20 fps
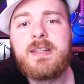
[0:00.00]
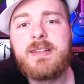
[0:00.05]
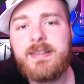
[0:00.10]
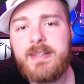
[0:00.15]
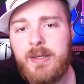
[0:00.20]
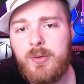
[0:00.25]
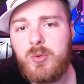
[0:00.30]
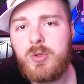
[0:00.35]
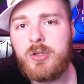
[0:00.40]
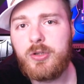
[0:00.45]

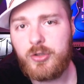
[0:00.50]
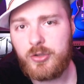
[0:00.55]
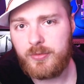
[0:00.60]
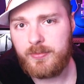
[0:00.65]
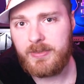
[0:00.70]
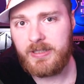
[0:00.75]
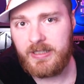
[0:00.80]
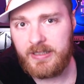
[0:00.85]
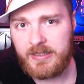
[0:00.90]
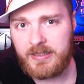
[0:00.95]
they will not
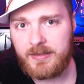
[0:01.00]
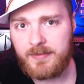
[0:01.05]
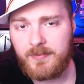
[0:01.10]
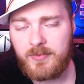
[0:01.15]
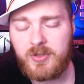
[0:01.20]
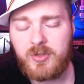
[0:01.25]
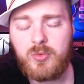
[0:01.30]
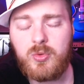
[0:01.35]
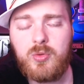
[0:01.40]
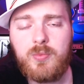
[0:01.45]
be hidden.
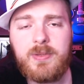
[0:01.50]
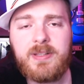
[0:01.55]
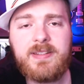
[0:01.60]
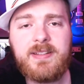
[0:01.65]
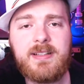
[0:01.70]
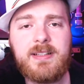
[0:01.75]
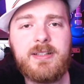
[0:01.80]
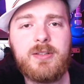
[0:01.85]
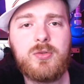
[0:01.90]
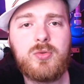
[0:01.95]
So you
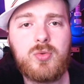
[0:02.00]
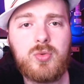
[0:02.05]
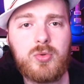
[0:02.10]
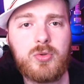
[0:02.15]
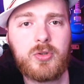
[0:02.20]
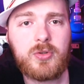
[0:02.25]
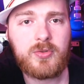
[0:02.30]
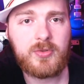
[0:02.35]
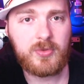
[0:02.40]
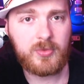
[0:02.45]
basically do
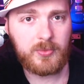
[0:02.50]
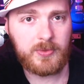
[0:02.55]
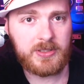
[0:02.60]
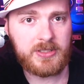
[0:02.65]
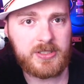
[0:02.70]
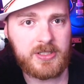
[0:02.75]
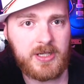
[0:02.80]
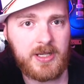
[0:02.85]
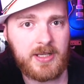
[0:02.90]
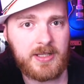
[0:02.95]
not
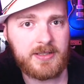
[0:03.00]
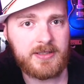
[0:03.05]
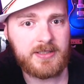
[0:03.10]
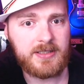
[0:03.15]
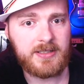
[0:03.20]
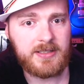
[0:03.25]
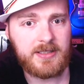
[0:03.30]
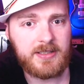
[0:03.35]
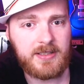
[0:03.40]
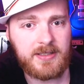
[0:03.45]
switch
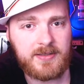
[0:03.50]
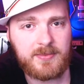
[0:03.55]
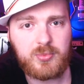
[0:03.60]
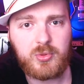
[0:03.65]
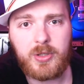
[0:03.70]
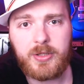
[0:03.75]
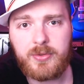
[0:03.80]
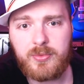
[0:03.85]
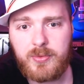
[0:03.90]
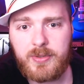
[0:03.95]
the
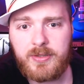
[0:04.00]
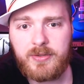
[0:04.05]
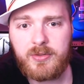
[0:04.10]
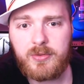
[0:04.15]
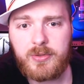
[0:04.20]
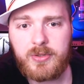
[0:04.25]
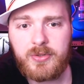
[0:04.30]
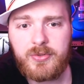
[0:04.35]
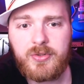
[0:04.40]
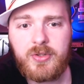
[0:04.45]
sprite
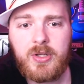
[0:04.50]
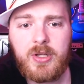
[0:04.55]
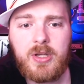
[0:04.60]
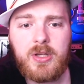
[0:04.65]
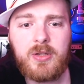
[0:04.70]
renderers,